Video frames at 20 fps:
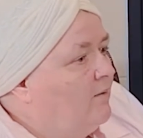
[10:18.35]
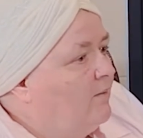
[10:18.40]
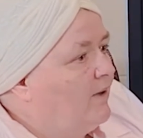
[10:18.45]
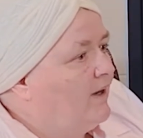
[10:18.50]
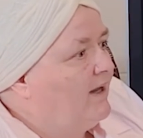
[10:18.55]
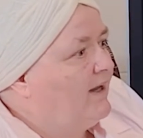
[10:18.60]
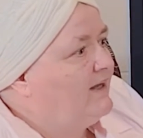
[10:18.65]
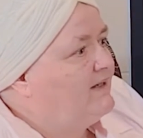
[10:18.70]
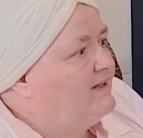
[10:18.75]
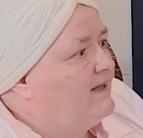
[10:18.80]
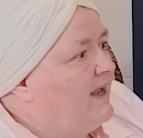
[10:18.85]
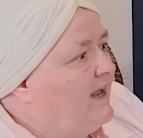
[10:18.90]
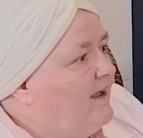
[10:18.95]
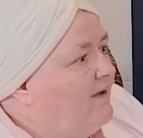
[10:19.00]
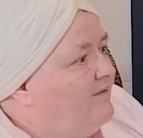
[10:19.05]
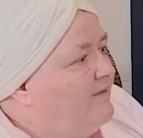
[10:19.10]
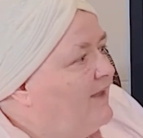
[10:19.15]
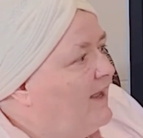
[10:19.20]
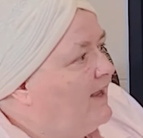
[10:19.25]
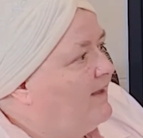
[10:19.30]
But I like to
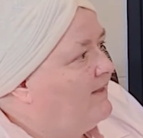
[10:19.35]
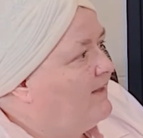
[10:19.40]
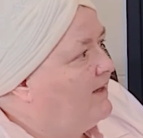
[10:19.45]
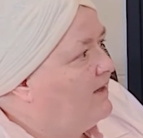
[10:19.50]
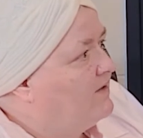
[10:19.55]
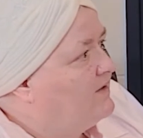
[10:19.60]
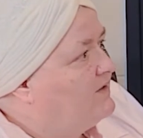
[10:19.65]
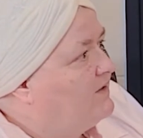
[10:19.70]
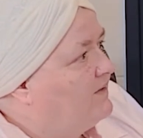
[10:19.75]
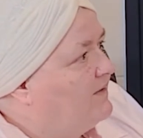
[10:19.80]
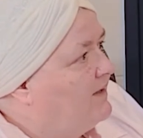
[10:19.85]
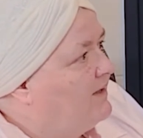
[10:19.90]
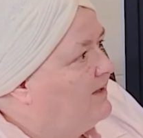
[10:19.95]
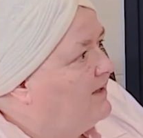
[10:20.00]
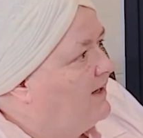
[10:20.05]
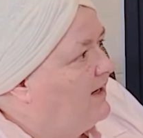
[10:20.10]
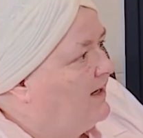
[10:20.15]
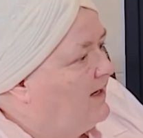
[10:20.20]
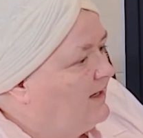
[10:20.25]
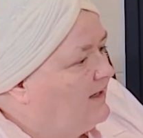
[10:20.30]
have that there so
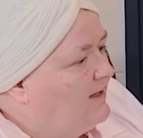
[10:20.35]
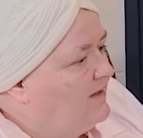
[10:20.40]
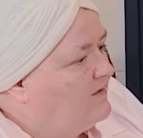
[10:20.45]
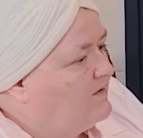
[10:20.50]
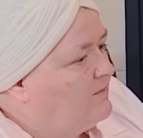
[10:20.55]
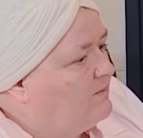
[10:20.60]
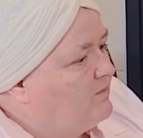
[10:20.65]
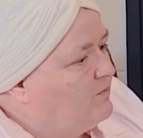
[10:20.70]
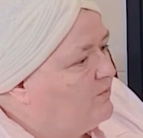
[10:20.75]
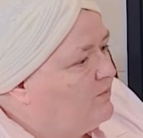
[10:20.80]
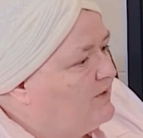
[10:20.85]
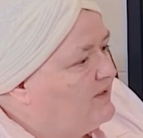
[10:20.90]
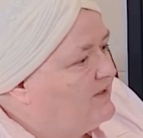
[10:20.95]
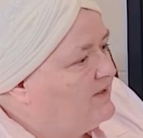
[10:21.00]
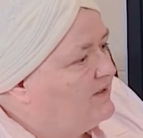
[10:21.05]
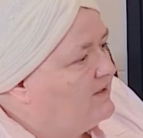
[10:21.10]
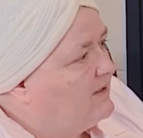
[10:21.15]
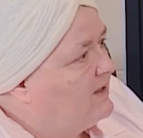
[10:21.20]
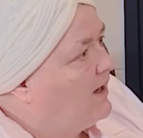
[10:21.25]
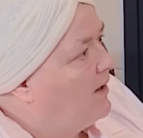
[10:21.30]
that it gives them a
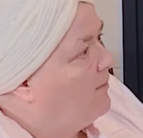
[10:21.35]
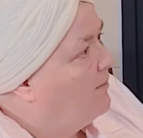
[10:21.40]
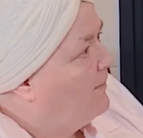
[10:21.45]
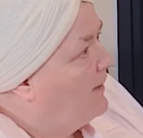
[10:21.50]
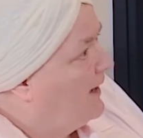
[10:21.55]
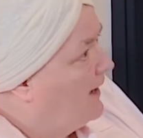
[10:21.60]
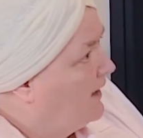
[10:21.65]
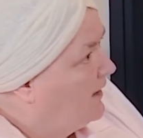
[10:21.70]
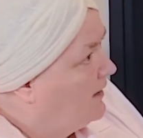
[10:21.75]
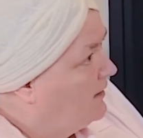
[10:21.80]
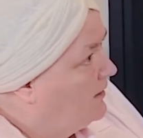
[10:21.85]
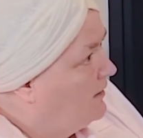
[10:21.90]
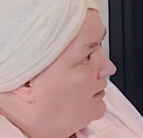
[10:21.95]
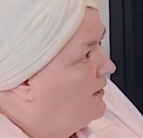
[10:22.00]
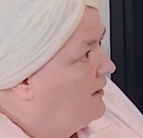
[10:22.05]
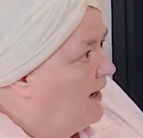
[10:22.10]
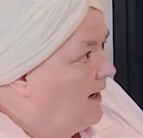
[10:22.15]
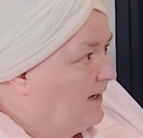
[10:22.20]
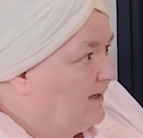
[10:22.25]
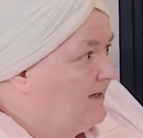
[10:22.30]
reason to come back,
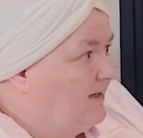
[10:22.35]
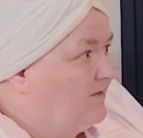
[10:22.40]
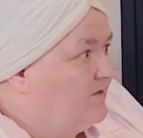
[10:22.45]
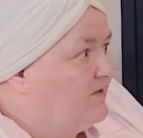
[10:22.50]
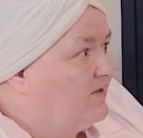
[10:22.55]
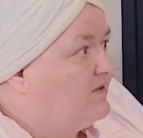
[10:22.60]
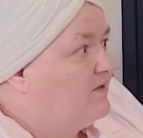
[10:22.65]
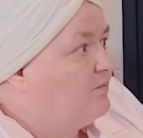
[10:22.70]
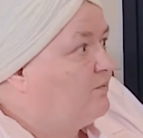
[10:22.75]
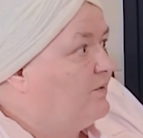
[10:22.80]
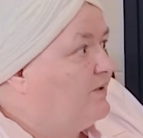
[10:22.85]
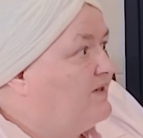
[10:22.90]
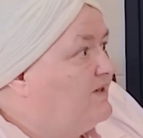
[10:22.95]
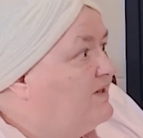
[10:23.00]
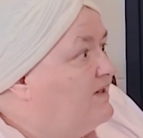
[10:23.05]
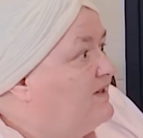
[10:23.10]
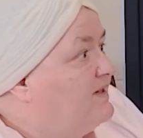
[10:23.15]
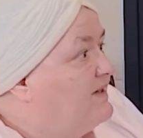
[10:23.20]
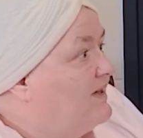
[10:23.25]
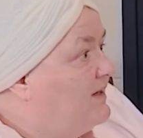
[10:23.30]
and it gives us a
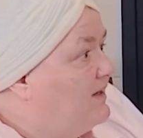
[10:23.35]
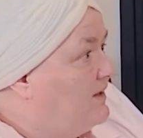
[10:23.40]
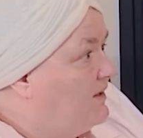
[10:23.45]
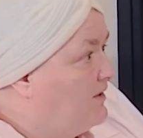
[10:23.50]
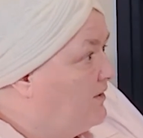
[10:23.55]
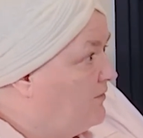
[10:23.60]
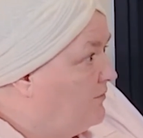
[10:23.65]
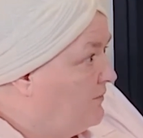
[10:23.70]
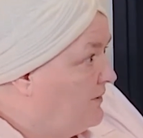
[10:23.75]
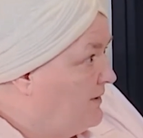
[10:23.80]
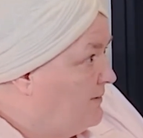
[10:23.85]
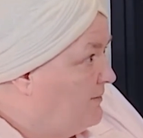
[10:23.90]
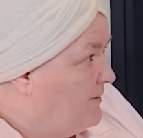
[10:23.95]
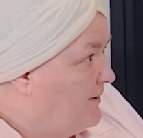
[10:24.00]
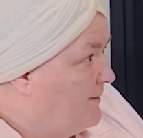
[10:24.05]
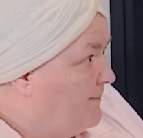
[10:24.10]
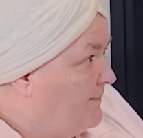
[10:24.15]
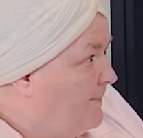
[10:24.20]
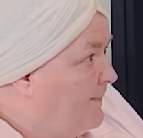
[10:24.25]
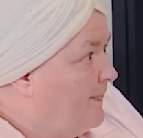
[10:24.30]
reason to send another email.